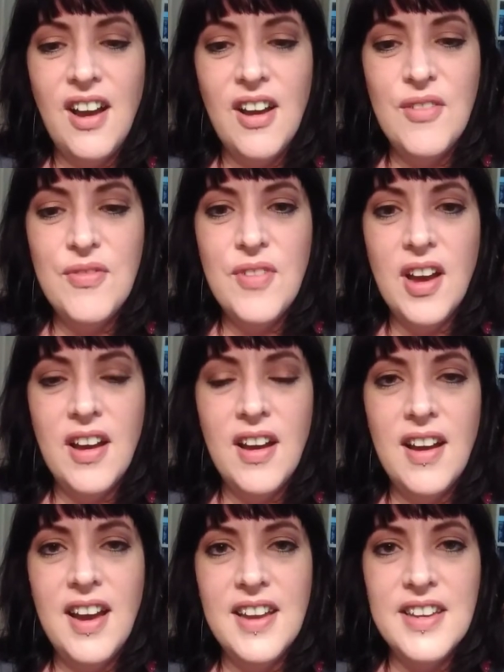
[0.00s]
I've
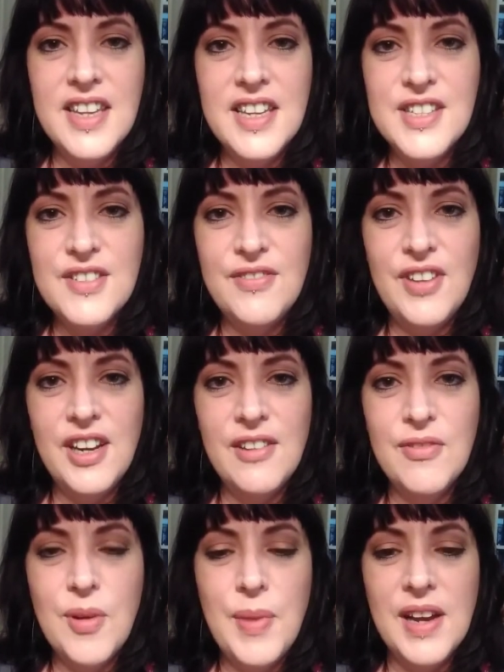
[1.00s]
had this fear
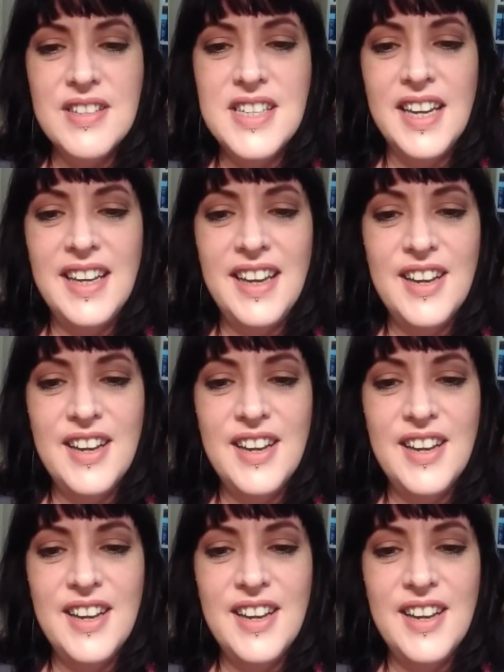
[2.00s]
for about 10